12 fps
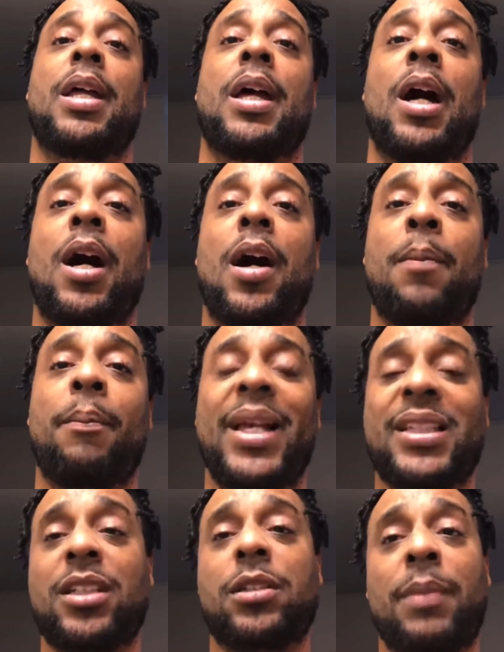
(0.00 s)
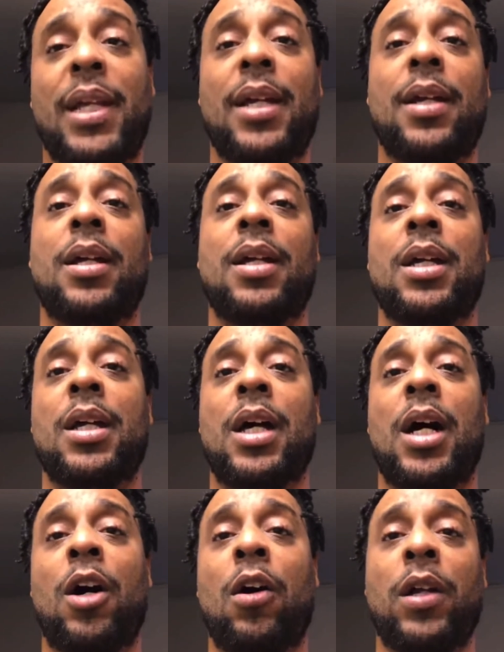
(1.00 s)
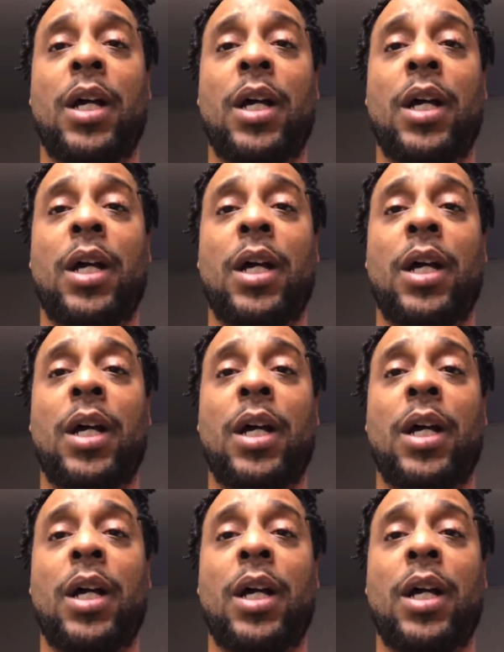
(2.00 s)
message me on